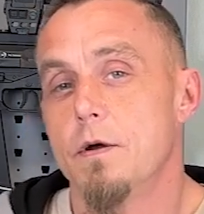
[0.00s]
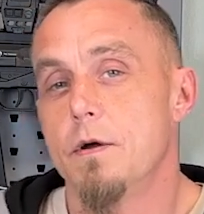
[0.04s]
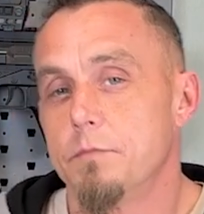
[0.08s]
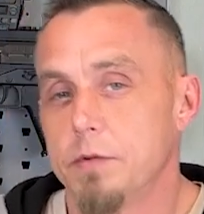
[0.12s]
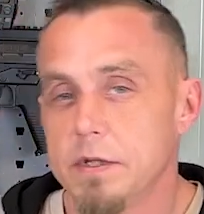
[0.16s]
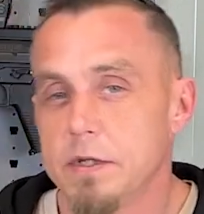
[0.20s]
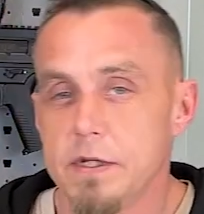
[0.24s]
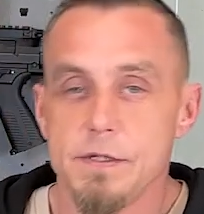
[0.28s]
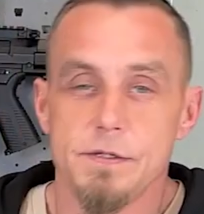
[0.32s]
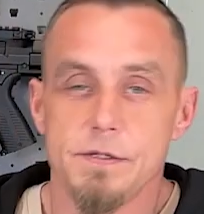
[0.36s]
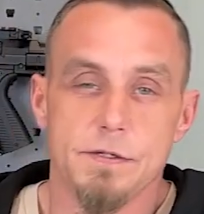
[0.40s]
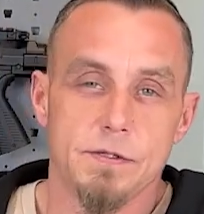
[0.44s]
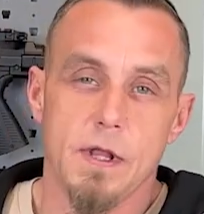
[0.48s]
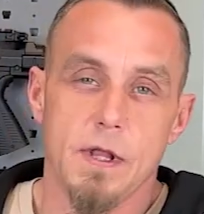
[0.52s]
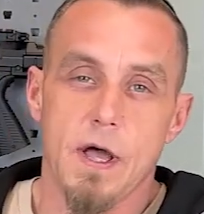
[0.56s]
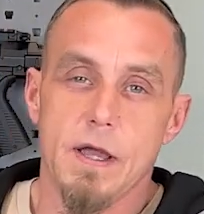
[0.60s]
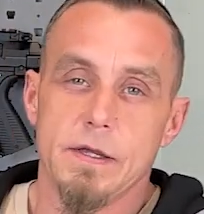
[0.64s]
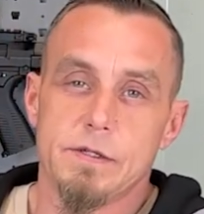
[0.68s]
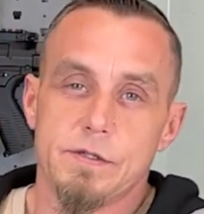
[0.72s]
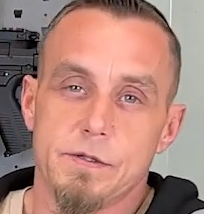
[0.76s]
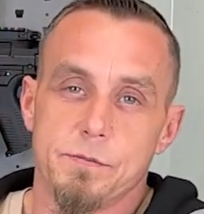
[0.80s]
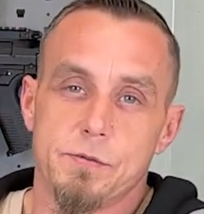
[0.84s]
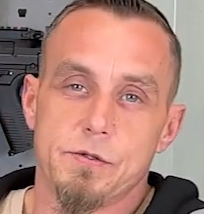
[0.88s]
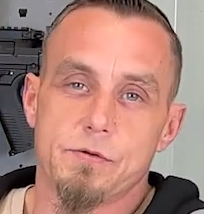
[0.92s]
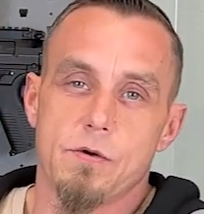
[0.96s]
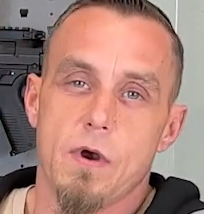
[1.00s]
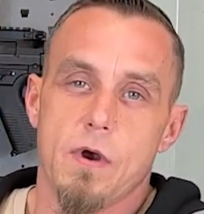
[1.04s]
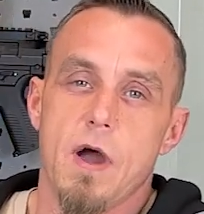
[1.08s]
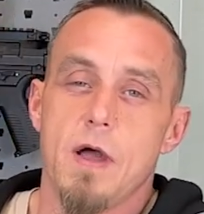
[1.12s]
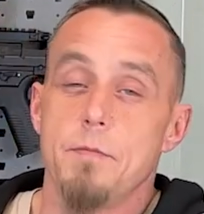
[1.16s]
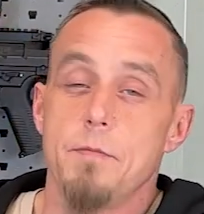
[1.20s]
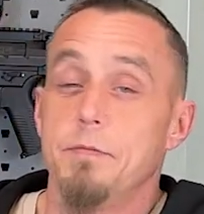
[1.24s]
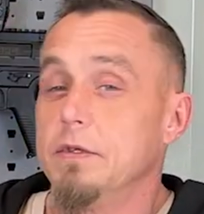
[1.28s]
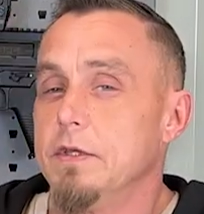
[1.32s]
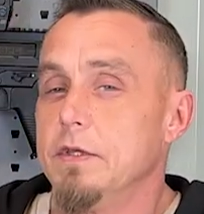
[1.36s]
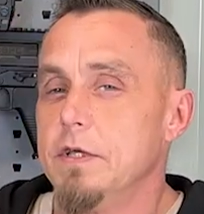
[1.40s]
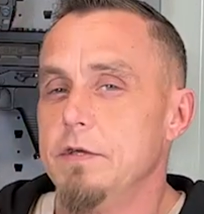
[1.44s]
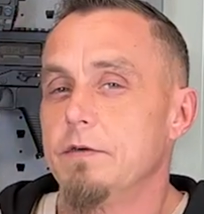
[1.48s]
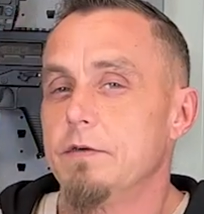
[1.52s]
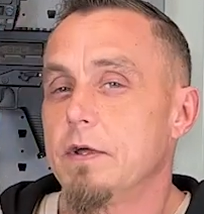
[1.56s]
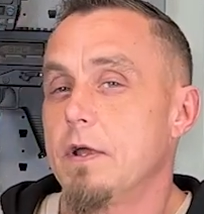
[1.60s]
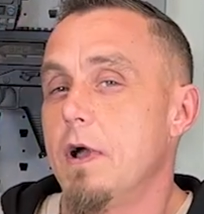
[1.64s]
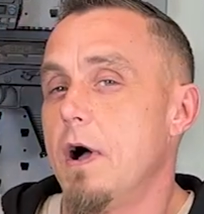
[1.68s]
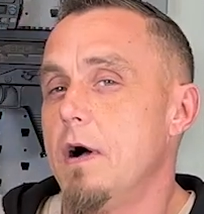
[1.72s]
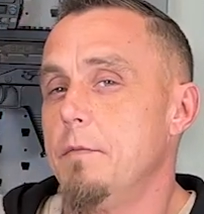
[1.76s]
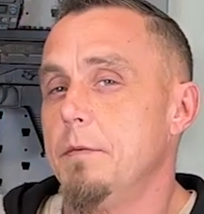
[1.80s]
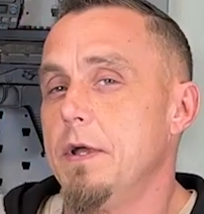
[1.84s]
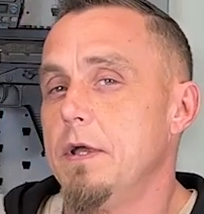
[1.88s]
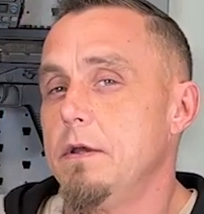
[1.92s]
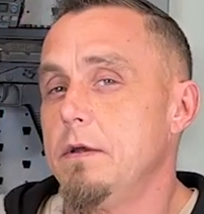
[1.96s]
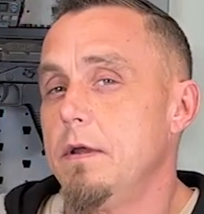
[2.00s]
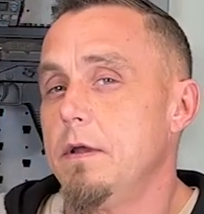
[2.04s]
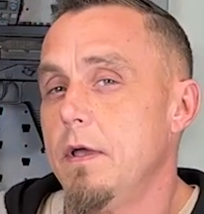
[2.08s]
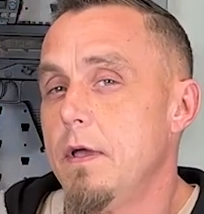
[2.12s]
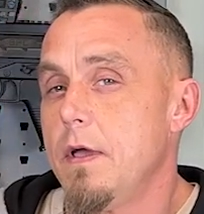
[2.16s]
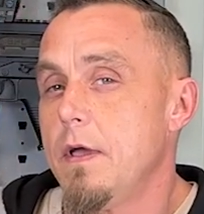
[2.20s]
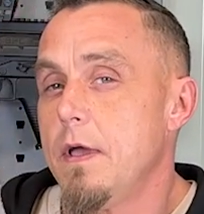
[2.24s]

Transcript: please like, subscribe, and leave a comment.